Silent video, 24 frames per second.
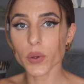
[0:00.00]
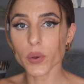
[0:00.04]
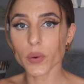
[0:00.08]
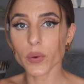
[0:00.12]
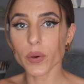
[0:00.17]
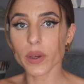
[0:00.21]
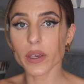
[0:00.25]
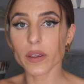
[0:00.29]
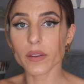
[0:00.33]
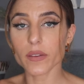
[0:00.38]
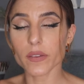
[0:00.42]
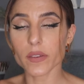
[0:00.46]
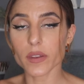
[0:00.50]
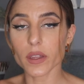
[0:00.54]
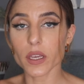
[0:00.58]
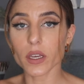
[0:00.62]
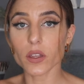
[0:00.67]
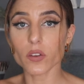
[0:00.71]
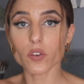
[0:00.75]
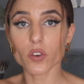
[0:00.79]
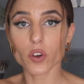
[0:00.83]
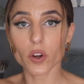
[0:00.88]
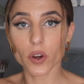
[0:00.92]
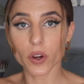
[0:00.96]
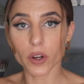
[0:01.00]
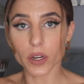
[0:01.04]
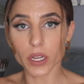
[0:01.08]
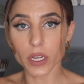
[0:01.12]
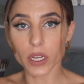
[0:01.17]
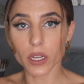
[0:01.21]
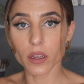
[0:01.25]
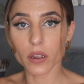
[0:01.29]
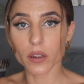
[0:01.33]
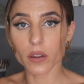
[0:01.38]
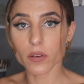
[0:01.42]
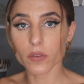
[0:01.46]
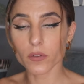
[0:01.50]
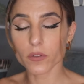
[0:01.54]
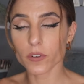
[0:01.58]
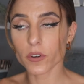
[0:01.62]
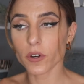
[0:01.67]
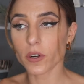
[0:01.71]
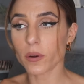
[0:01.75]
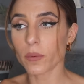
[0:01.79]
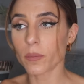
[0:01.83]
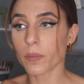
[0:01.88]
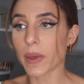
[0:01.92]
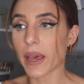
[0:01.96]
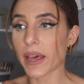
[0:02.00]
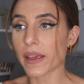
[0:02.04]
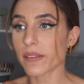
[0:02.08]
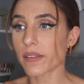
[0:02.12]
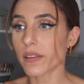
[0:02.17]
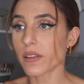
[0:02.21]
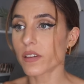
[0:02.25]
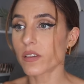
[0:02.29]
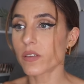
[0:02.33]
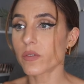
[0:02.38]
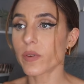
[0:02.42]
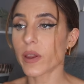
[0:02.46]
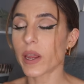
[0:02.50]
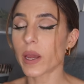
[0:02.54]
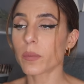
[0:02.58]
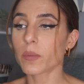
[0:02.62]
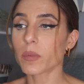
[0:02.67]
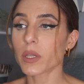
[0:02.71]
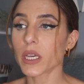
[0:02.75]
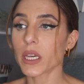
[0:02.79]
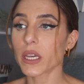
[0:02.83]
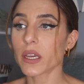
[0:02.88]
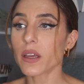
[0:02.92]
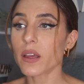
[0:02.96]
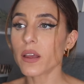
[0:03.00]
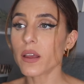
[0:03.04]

who is the attorney for Massey's family,